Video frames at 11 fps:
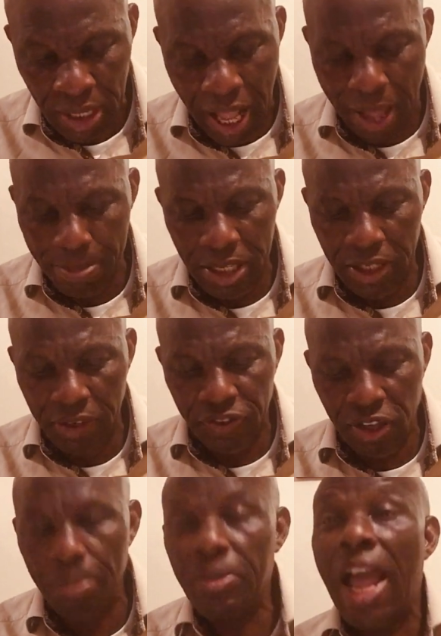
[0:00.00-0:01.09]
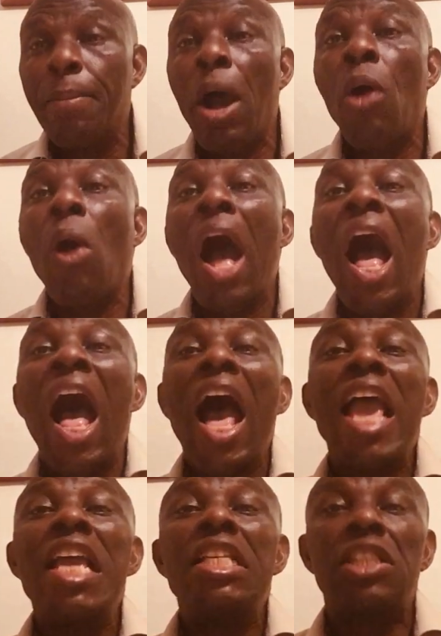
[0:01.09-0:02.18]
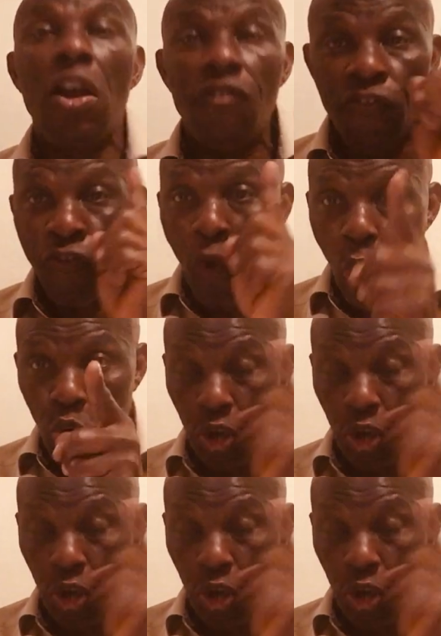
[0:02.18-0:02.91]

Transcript: I believe sometimes our eyes fool